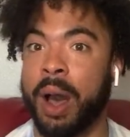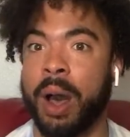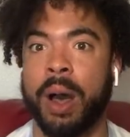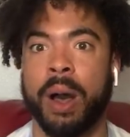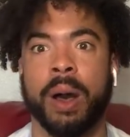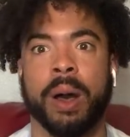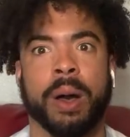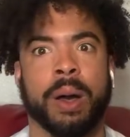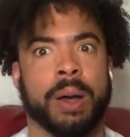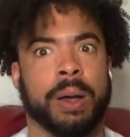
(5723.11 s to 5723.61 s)

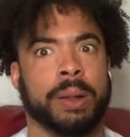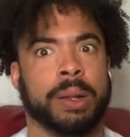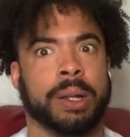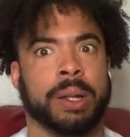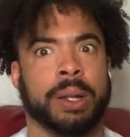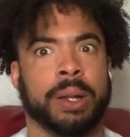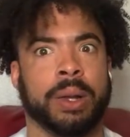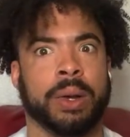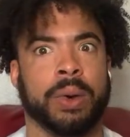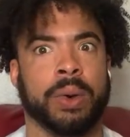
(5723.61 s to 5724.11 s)
Oh,
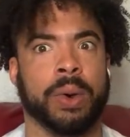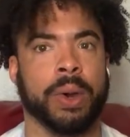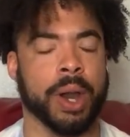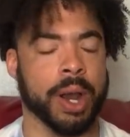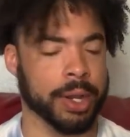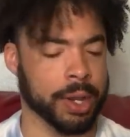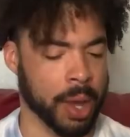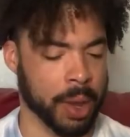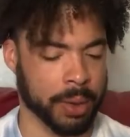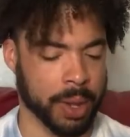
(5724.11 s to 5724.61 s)

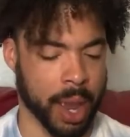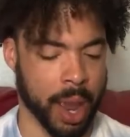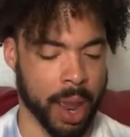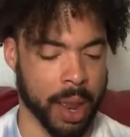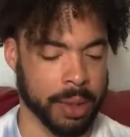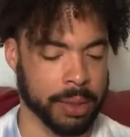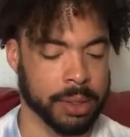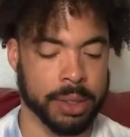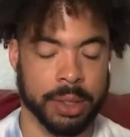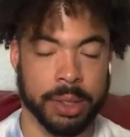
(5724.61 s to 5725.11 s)
Lord.
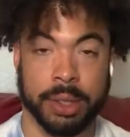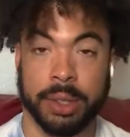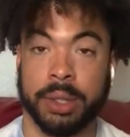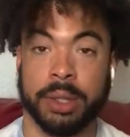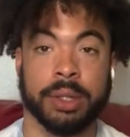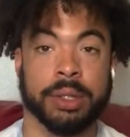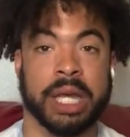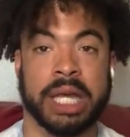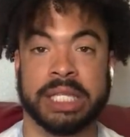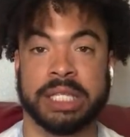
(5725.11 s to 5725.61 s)
Okay.
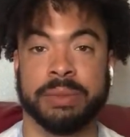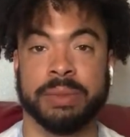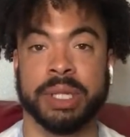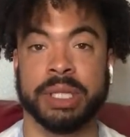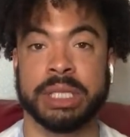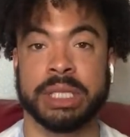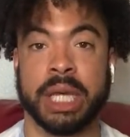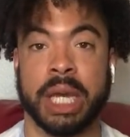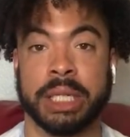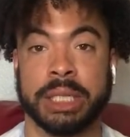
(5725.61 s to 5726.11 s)
That's some
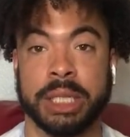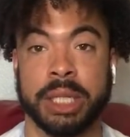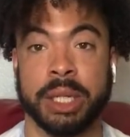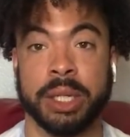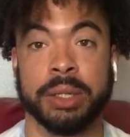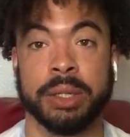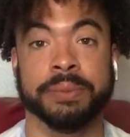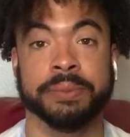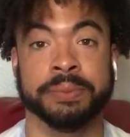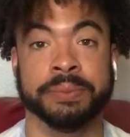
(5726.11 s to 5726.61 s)
inside
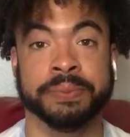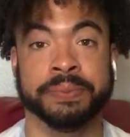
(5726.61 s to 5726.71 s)
tea.